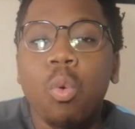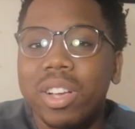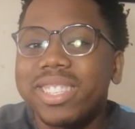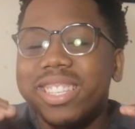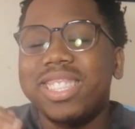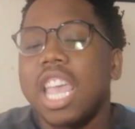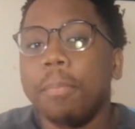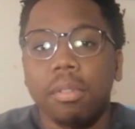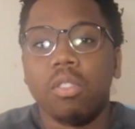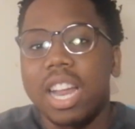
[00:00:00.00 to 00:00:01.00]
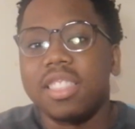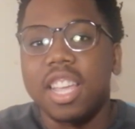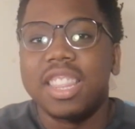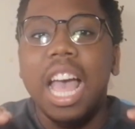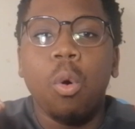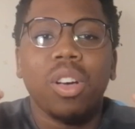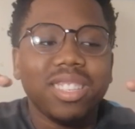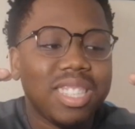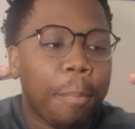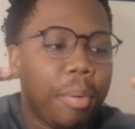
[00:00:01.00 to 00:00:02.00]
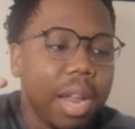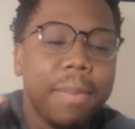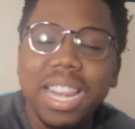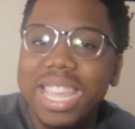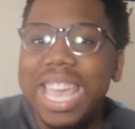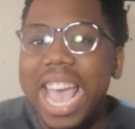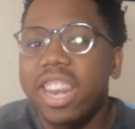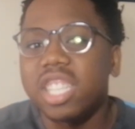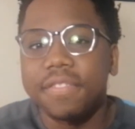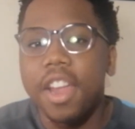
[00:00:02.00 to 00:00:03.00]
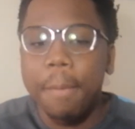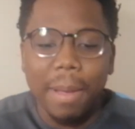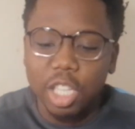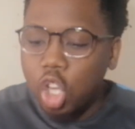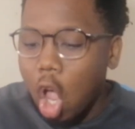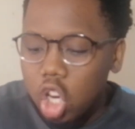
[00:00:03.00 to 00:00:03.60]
was a staple right there. That was the Premier League at its very best.